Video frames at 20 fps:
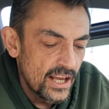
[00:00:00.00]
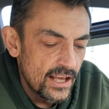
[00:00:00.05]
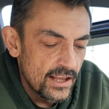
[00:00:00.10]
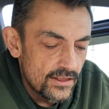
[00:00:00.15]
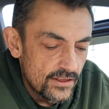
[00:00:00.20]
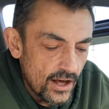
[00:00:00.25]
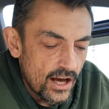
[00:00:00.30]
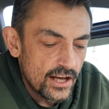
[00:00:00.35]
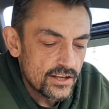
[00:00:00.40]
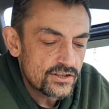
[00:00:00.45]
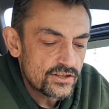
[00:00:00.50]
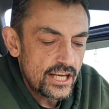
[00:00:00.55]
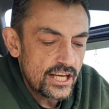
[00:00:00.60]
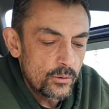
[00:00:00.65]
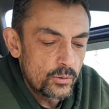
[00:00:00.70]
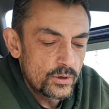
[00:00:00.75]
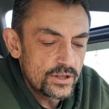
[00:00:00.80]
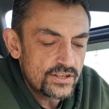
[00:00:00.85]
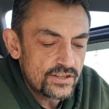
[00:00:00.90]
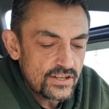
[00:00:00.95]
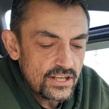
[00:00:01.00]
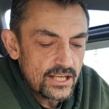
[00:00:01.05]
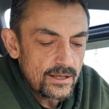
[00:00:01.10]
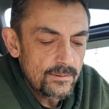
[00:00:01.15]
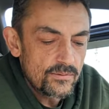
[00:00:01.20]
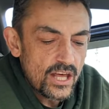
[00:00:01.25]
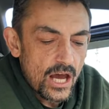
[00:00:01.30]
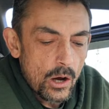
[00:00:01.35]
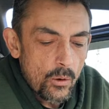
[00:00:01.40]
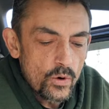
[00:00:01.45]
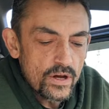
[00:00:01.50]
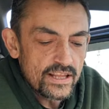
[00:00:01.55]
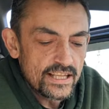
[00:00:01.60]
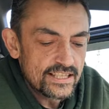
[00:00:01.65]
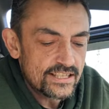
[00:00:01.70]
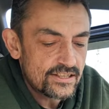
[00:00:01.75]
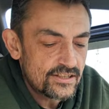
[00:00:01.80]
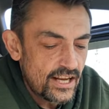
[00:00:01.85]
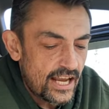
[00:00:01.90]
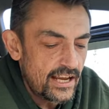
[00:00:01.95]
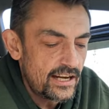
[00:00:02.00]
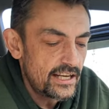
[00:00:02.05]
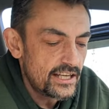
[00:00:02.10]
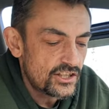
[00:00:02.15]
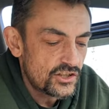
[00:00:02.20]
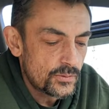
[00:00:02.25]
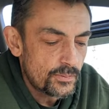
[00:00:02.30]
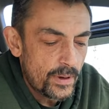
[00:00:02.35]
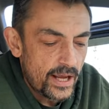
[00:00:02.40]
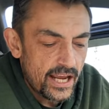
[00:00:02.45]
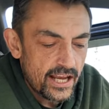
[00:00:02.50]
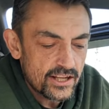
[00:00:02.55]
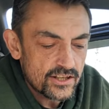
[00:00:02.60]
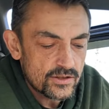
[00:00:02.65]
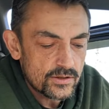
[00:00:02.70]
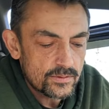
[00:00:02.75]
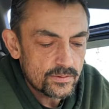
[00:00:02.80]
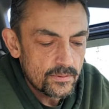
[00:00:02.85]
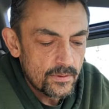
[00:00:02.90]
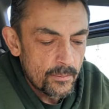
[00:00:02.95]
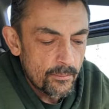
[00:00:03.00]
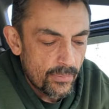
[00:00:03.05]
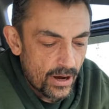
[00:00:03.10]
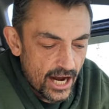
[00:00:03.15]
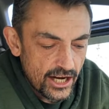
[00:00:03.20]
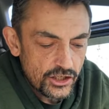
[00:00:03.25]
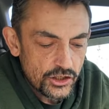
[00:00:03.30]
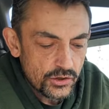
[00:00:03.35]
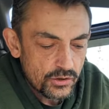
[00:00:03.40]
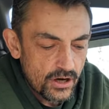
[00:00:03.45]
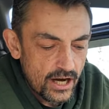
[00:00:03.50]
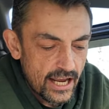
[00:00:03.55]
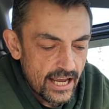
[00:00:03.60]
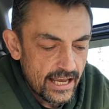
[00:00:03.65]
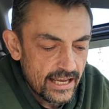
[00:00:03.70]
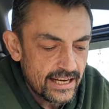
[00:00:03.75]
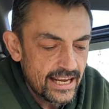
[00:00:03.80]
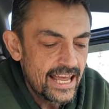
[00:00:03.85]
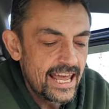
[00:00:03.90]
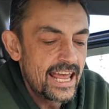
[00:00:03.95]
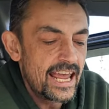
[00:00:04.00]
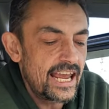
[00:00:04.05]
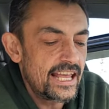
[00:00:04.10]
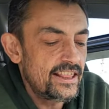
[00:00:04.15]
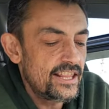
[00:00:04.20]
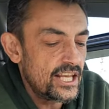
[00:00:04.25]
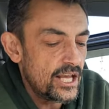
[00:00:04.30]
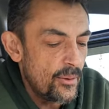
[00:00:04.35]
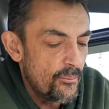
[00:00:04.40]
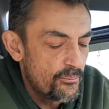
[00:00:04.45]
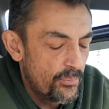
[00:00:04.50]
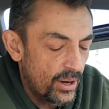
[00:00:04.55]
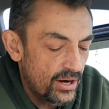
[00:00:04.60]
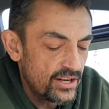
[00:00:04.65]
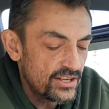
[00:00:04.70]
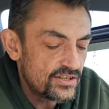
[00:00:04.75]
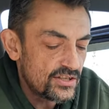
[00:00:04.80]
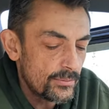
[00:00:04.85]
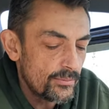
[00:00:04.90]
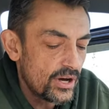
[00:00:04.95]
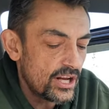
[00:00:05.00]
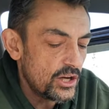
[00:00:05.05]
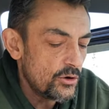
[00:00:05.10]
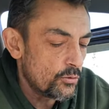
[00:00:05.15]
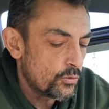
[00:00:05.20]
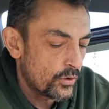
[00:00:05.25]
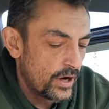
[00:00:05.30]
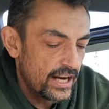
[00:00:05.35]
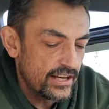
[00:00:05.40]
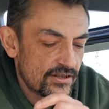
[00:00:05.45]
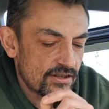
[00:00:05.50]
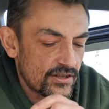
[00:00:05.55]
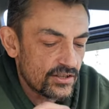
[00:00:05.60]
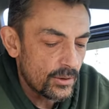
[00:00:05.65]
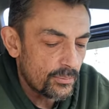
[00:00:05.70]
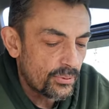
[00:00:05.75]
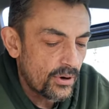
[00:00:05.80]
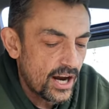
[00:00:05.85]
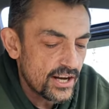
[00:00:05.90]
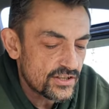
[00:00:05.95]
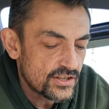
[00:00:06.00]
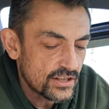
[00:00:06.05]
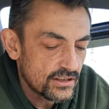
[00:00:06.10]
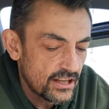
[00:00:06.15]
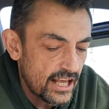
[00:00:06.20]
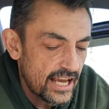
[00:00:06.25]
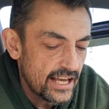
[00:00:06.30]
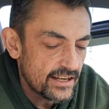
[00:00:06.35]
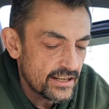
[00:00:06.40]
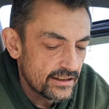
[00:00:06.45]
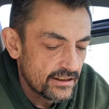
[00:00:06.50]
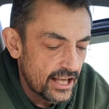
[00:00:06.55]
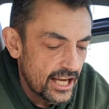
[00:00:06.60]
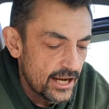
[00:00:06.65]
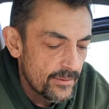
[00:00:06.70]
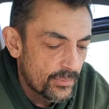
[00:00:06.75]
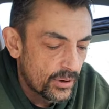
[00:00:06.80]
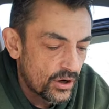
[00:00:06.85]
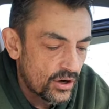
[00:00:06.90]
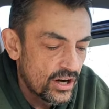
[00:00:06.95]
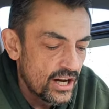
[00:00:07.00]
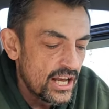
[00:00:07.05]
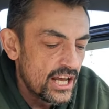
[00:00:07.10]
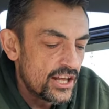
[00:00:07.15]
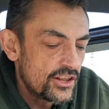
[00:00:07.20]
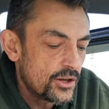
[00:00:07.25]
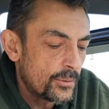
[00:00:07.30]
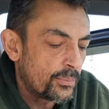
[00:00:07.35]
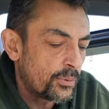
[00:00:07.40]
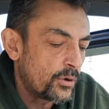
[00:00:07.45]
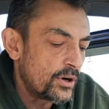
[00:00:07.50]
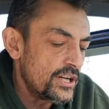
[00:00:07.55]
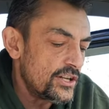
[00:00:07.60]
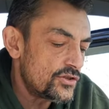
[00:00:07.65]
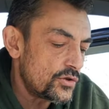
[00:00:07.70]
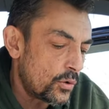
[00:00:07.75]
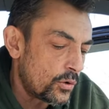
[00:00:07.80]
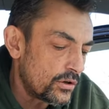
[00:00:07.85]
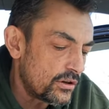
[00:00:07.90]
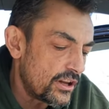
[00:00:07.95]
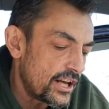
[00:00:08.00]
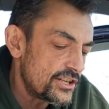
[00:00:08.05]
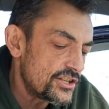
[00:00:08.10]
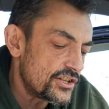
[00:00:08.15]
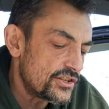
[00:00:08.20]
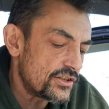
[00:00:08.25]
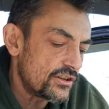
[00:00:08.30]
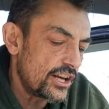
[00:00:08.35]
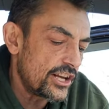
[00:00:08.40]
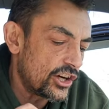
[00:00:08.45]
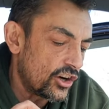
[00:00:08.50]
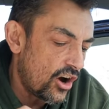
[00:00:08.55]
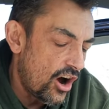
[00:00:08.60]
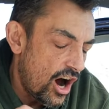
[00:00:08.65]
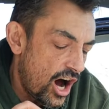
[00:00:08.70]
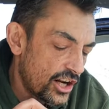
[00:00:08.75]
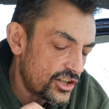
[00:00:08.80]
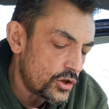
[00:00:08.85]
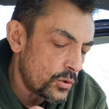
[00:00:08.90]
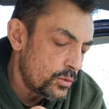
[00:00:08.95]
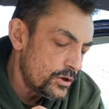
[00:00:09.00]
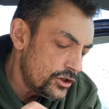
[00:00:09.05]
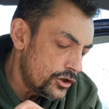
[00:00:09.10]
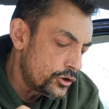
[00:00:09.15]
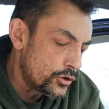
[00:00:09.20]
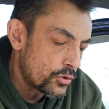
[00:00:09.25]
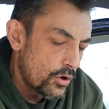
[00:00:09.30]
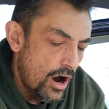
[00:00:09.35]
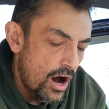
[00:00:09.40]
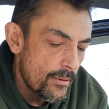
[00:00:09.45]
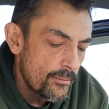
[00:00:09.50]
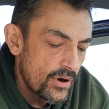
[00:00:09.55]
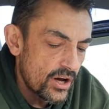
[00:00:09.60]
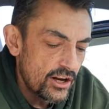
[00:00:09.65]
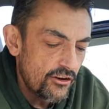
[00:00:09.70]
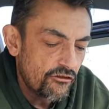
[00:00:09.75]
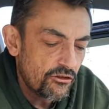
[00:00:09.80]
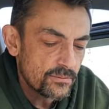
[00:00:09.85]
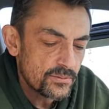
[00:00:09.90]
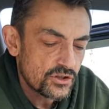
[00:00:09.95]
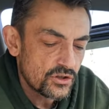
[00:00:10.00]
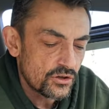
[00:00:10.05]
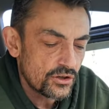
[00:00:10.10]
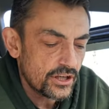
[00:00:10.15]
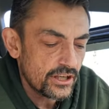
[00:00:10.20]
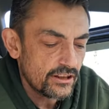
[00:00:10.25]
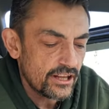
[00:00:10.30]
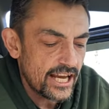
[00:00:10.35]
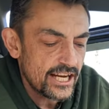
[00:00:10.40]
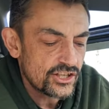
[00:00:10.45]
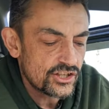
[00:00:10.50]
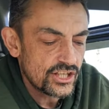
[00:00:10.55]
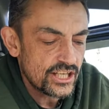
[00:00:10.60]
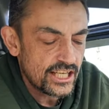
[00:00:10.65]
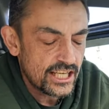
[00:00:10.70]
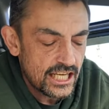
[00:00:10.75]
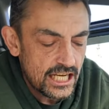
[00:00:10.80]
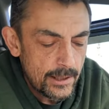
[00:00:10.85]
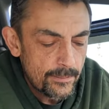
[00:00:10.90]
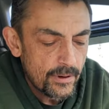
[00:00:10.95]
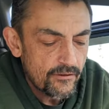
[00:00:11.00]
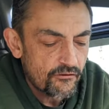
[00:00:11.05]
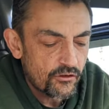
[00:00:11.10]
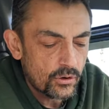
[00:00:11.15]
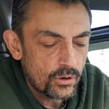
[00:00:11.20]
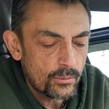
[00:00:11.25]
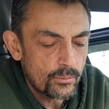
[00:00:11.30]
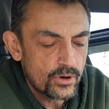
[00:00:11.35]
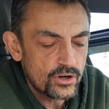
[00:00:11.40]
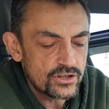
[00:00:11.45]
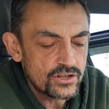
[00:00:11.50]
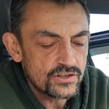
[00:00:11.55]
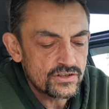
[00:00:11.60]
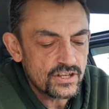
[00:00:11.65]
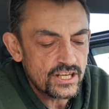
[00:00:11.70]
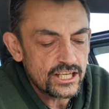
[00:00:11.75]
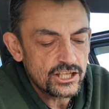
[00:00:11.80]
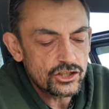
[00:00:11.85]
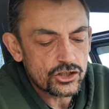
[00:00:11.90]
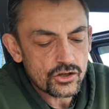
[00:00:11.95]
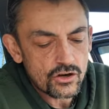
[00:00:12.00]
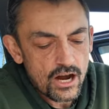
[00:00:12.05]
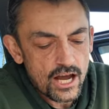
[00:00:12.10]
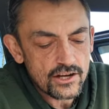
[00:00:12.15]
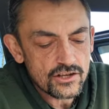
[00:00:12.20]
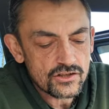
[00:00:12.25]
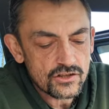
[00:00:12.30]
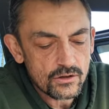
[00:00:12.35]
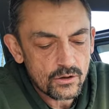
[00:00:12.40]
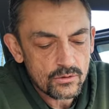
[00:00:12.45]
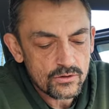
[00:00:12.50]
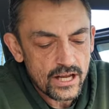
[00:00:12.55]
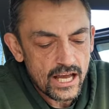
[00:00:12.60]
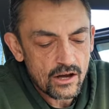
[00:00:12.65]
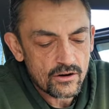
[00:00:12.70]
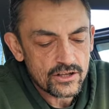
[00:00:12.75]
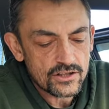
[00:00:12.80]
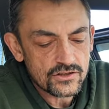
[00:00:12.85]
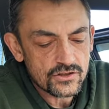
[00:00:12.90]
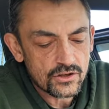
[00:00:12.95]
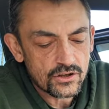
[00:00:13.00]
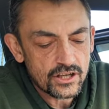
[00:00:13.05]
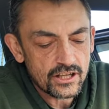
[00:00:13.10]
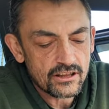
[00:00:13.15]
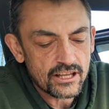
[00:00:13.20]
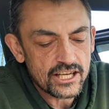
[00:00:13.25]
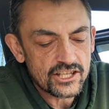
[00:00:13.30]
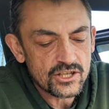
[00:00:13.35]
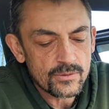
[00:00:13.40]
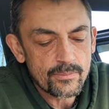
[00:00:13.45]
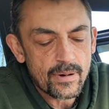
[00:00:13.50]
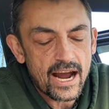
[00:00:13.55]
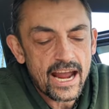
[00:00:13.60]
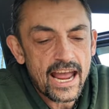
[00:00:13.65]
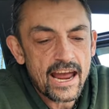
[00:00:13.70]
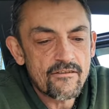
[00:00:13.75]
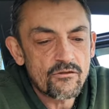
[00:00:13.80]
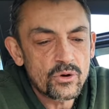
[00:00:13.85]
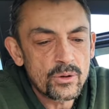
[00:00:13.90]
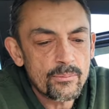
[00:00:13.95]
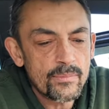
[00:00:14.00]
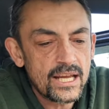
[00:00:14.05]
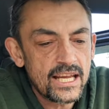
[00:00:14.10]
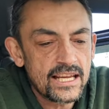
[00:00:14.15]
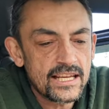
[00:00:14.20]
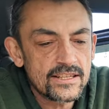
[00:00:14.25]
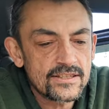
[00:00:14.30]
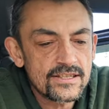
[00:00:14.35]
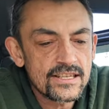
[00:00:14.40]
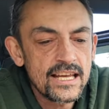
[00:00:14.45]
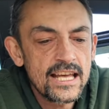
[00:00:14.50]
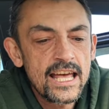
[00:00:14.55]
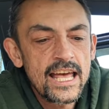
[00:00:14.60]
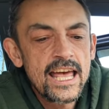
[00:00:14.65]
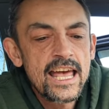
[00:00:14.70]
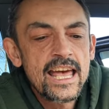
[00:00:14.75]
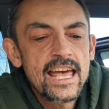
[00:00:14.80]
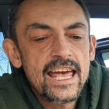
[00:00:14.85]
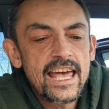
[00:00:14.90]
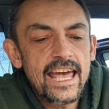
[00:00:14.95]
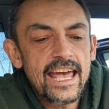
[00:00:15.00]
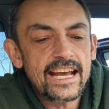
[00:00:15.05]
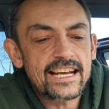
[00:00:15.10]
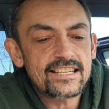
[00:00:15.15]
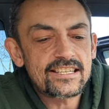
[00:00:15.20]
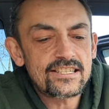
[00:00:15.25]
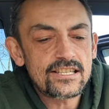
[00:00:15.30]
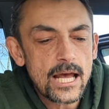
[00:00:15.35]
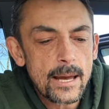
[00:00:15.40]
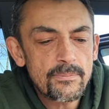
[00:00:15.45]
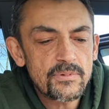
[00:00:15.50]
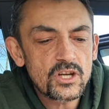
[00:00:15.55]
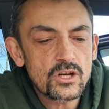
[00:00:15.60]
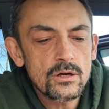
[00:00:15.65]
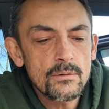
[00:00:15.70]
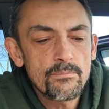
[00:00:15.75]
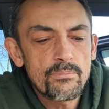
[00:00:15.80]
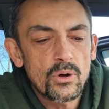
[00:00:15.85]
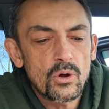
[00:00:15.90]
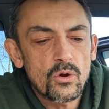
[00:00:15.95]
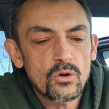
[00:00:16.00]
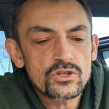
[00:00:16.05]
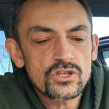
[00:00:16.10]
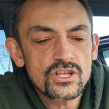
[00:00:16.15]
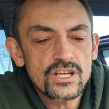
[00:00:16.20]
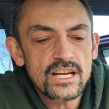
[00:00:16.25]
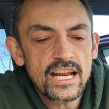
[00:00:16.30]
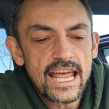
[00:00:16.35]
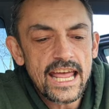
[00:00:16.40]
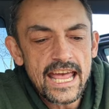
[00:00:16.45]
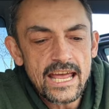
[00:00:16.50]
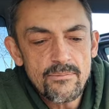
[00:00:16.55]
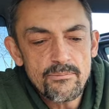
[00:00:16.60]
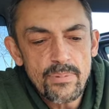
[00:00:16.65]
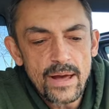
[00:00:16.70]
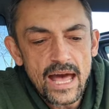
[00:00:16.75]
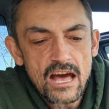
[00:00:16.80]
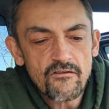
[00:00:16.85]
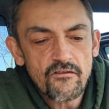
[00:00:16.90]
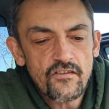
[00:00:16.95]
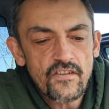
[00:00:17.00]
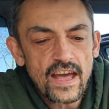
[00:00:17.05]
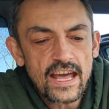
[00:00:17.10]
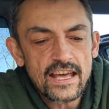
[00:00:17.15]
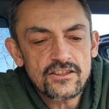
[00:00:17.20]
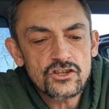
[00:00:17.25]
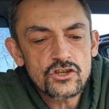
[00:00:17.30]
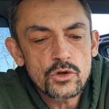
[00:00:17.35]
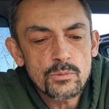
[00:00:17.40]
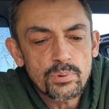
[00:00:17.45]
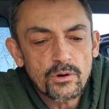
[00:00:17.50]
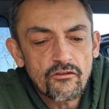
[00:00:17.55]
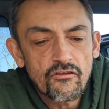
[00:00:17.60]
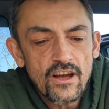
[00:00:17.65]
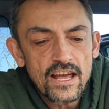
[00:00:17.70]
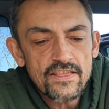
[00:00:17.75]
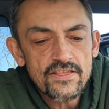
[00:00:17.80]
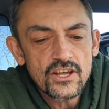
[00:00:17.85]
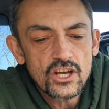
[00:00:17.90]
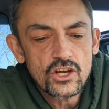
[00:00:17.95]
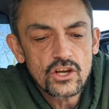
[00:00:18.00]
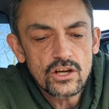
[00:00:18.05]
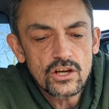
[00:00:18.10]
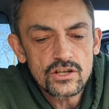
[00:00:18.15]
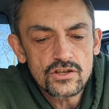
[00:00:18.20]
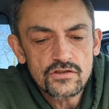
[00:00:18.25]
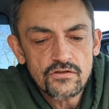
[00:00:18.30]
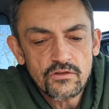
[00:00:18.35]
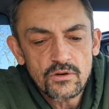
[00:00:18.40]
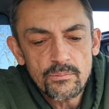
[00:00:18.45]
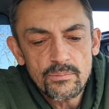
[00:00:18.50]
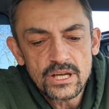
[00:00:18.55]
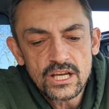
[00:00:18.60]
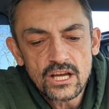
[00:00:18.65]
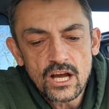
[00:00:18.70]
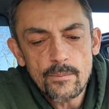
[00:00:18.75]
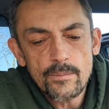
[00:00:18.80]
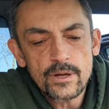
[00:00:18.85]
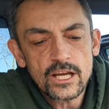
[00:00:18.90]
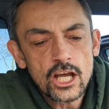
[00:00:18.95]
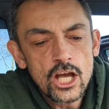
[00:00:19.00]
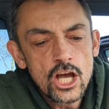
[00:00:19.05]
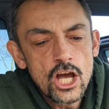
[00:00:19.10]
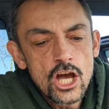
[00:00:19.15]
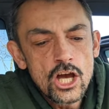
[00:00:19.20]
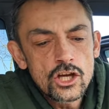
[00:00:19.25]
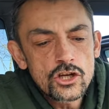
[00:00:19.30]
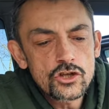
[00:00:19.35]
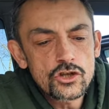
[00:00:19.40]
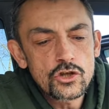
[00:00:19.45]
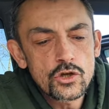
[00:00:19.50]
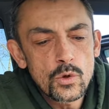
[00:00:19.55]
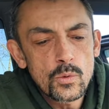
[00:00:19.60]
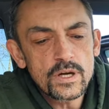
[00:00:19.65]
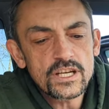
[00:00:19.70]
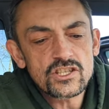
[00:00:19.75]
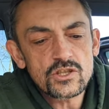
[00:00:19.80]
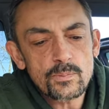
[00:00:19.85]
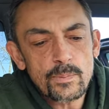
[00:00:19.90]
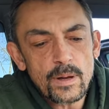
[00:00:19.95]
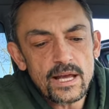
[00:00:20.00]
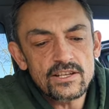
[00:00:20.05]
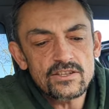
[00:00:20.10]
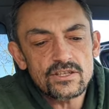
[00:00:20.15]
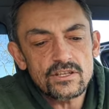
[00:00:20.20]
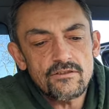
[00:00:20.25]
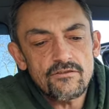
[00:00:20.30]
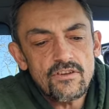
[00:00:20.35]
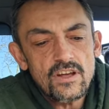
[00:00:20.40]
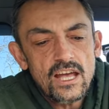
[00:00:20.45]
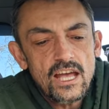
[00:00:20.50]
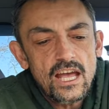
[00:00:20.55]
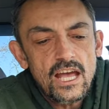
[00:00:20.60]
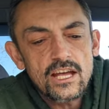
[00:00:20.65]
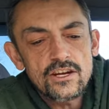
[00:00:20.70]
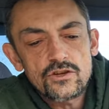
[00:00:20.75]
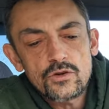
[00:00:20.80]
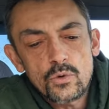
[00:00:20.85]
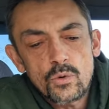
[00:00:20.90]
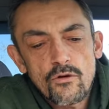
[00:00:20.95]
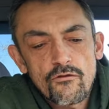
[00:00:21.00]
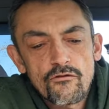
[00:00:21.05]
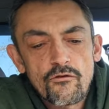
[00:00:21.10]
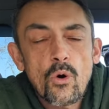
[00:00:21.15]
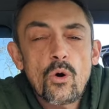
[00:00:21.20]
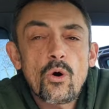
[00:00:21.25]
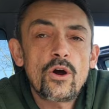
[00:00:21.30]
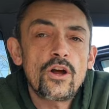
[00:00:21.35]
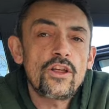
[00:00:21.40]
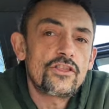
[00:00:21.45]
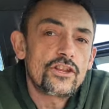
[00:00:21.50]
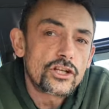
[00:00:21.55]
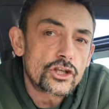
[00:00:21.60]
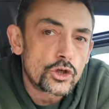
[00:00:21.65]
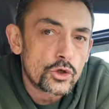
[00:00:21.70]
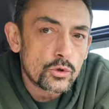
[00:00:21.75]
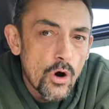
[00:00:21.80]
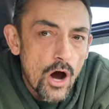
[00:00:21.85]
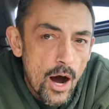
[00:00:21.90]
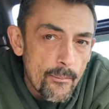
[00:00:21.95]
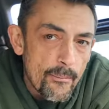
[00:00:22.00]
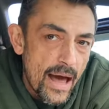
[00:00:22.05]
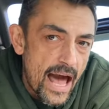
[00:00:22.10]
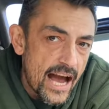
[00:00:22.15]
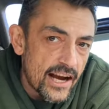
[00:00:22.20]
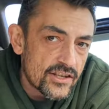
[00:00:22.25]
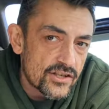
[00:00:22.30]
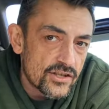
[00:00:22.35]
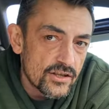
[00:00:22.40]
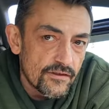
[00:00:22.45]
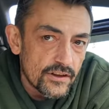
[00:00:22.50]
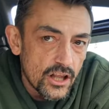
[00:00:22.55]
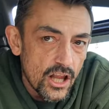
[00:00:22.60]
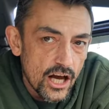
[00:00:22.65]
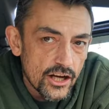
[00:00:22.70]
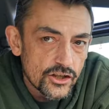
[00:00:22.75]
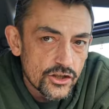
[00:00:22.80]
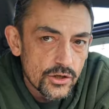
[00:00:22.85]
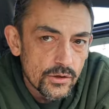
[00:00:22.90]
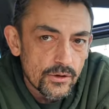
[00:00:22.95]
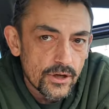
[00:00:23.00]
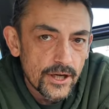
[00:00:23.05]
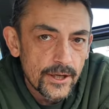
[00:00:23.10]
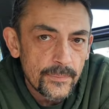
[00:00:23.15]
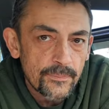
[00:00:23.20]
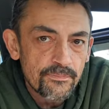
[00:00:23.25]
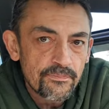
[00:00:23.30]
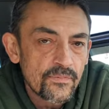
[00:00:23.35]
Thus, it would seem that when the state expands by trade and the abundance of money raises the price of land and labor, the prince or legislator ought to withdraw money from circulation, keep it for emergency, and try to slow down its circulation by every means, except compulsion and bad faith to prevent the goods from becoming too expensive and to avoid the drawbacks of luxury.